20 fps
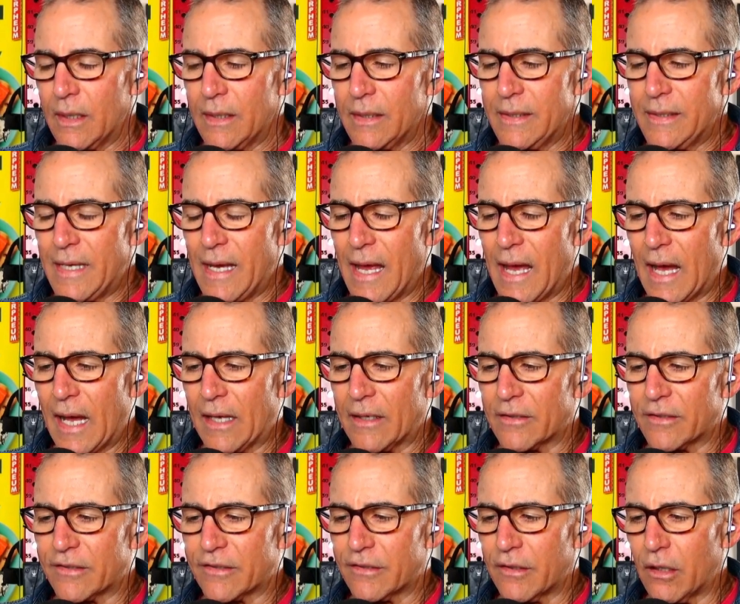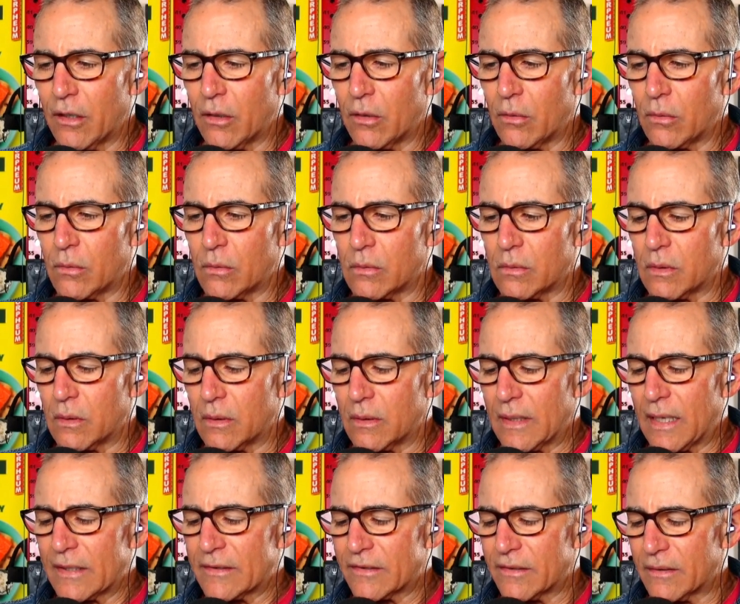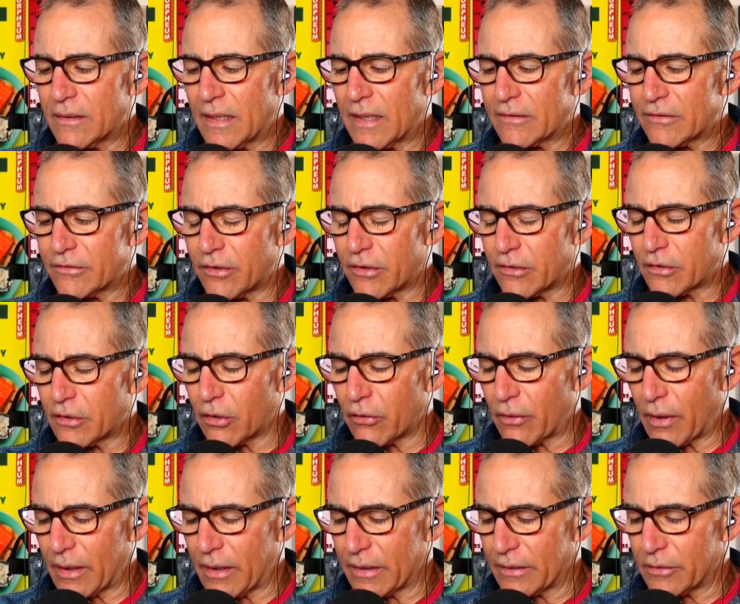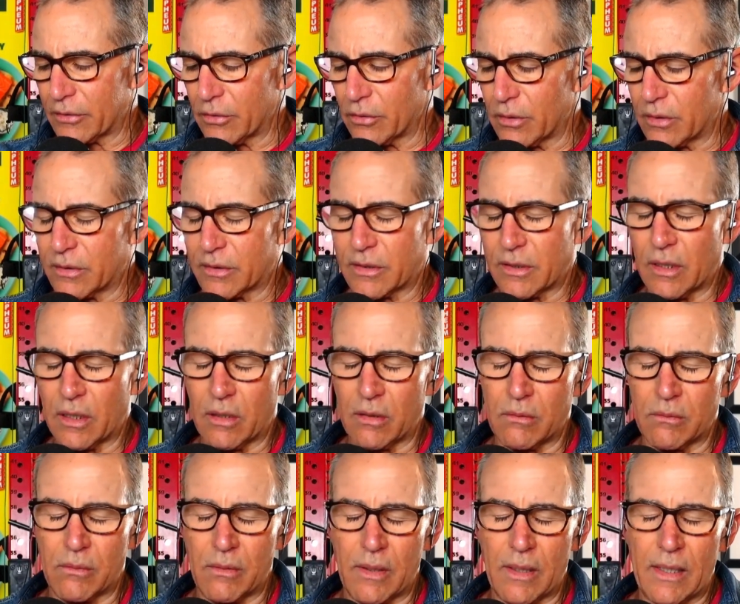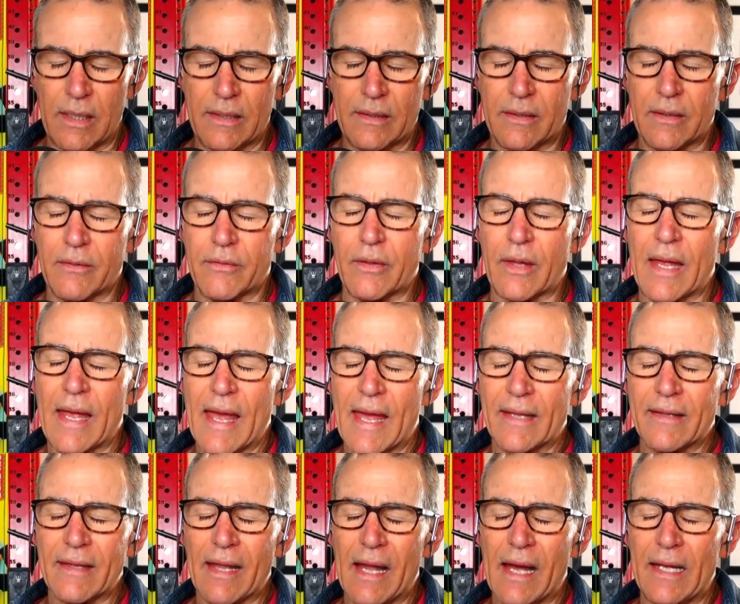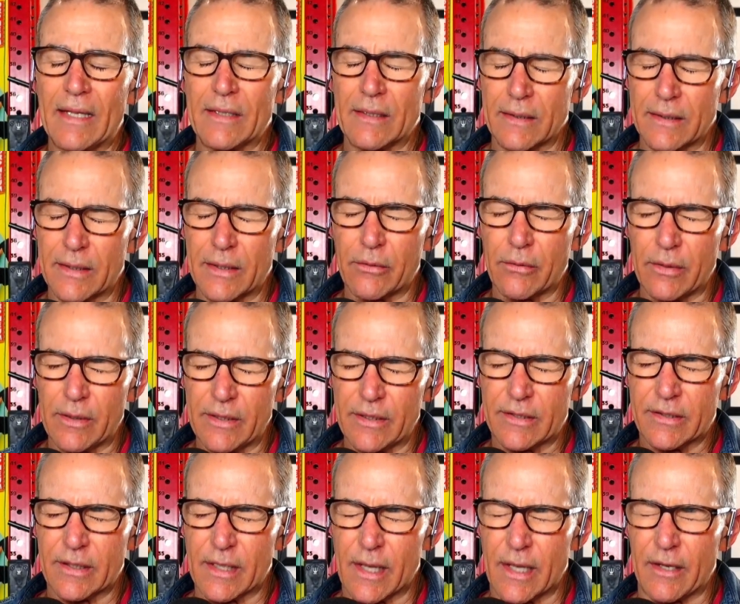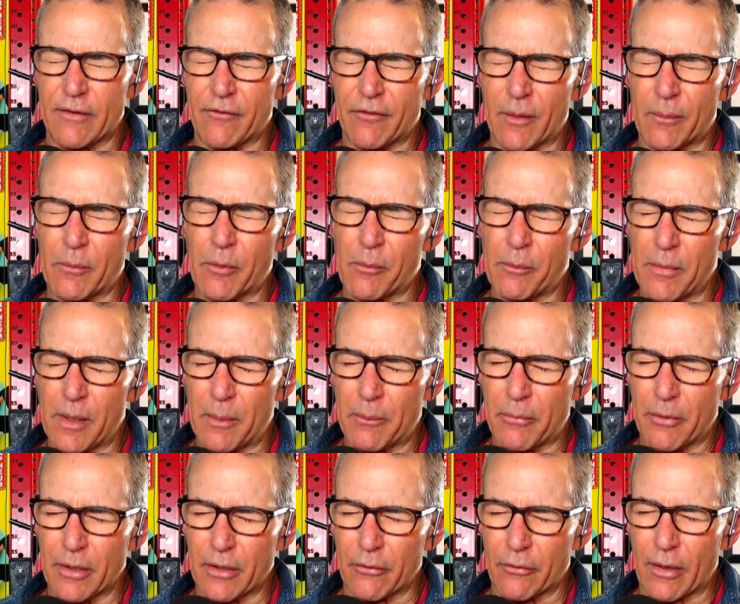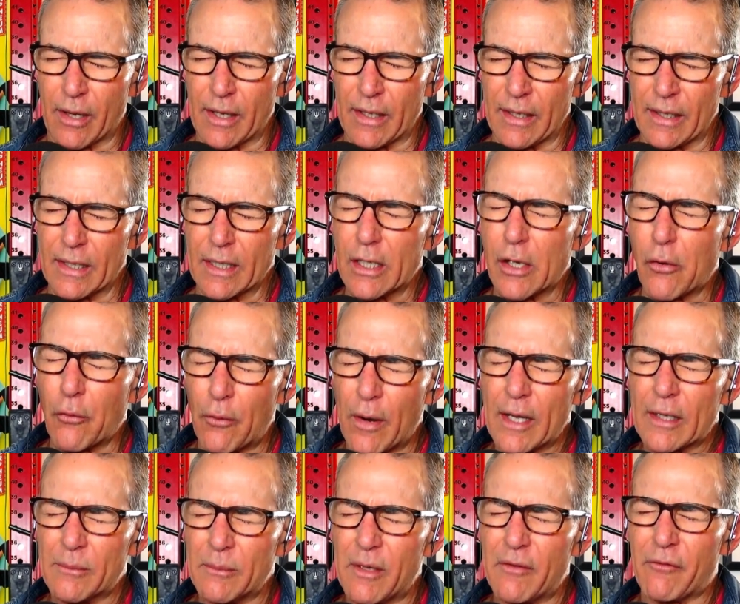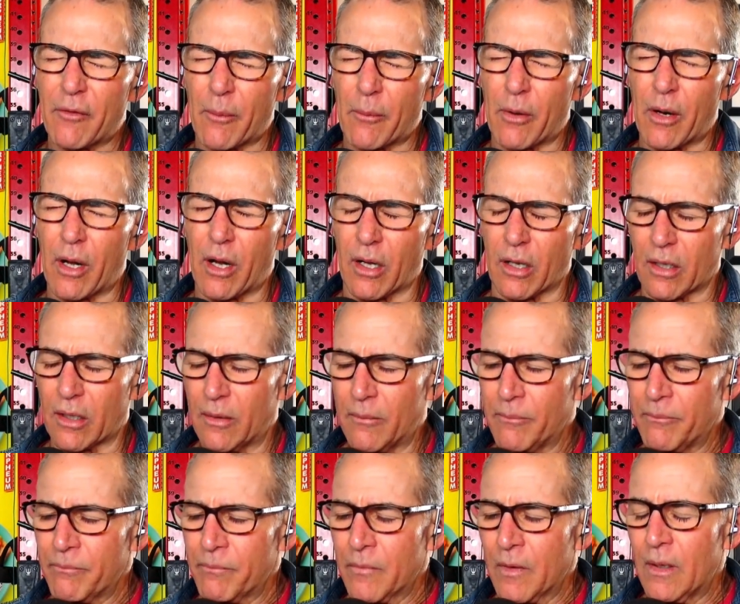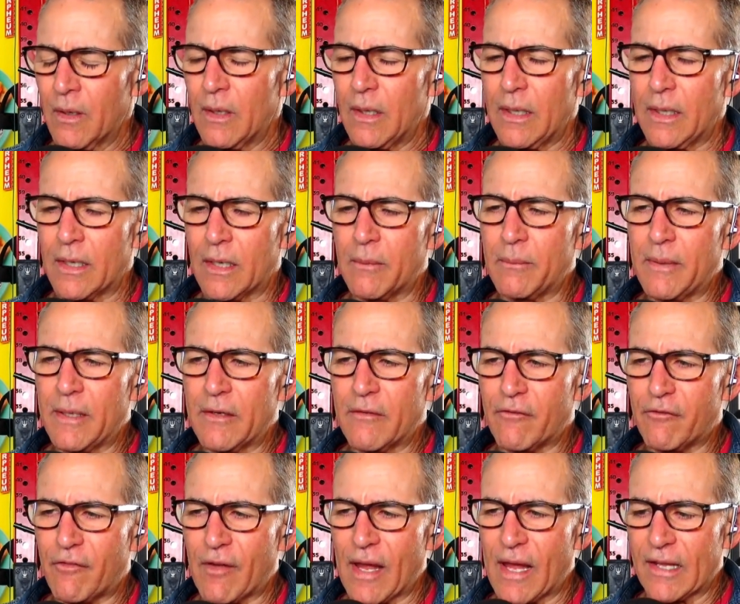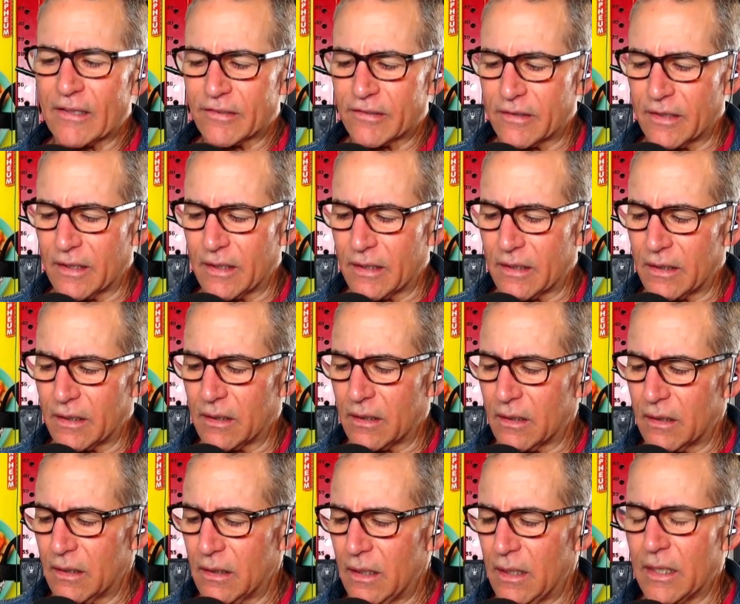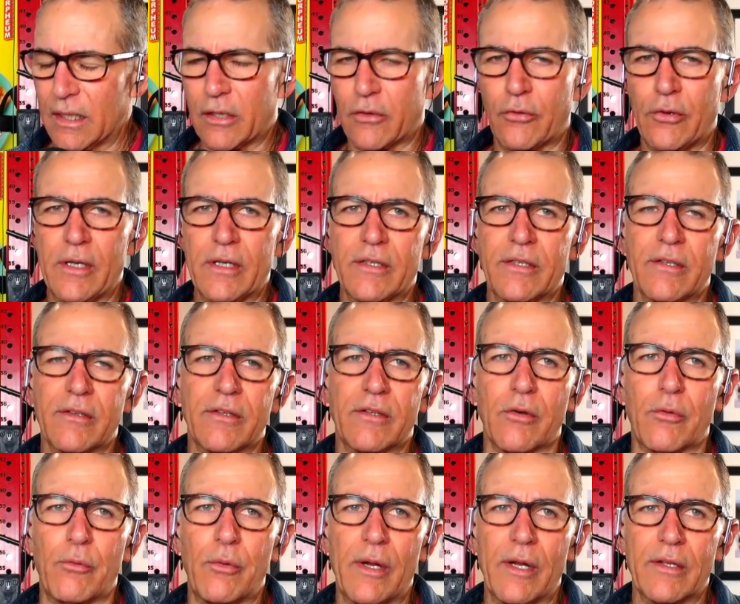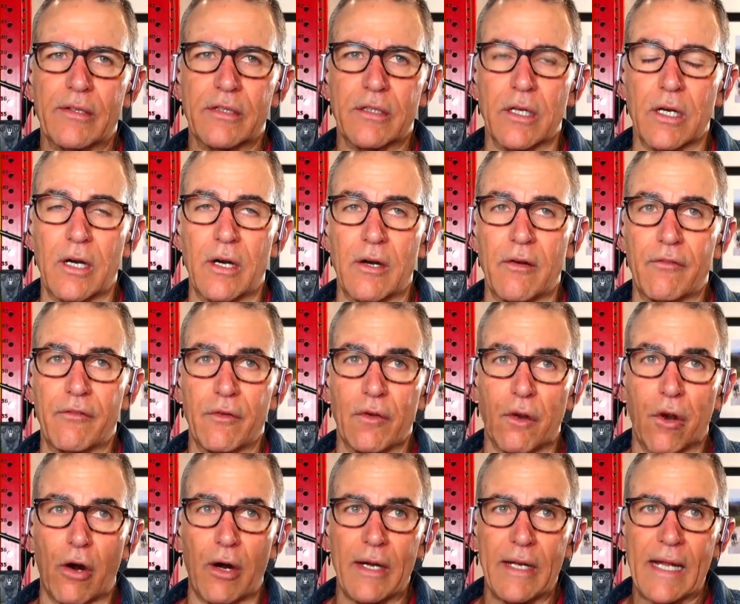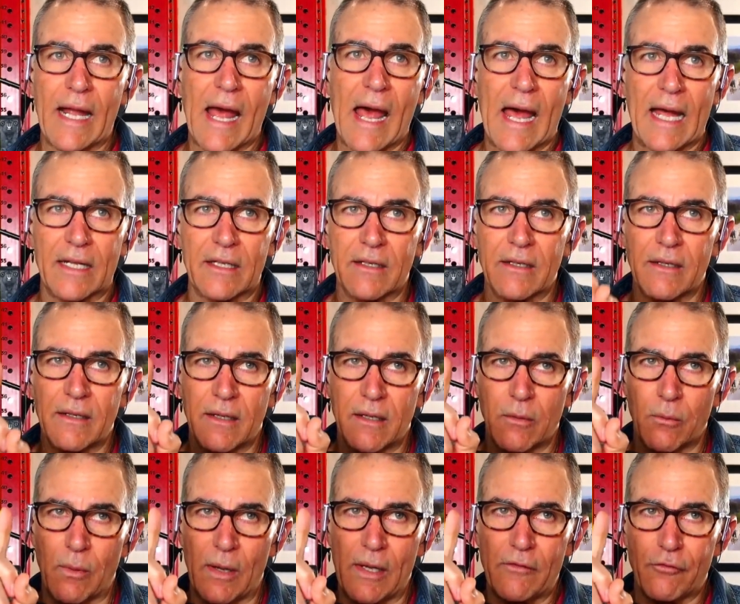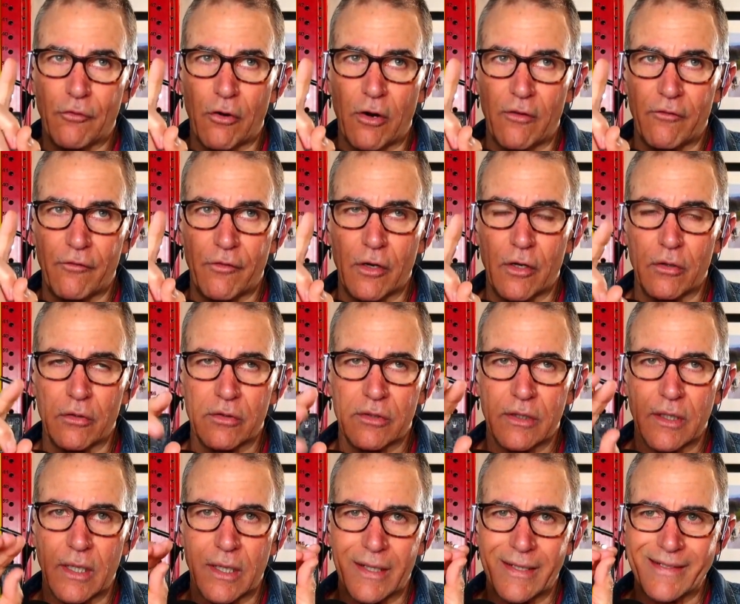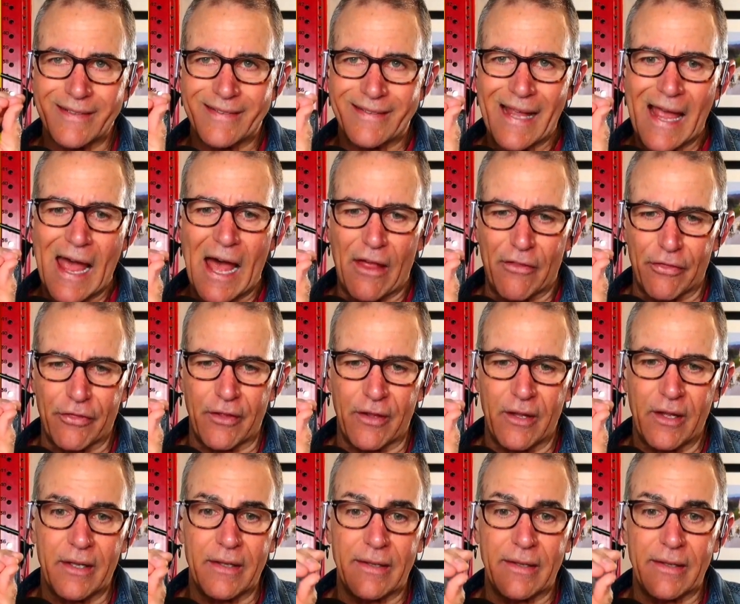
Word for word: Yeah. So let's, let's just go right into it. So it, the headline literally said, if I'm remembering right, and correct me if I'm wrong, intermittent fasting increases the risk of cardiac, wait for it, folks, death.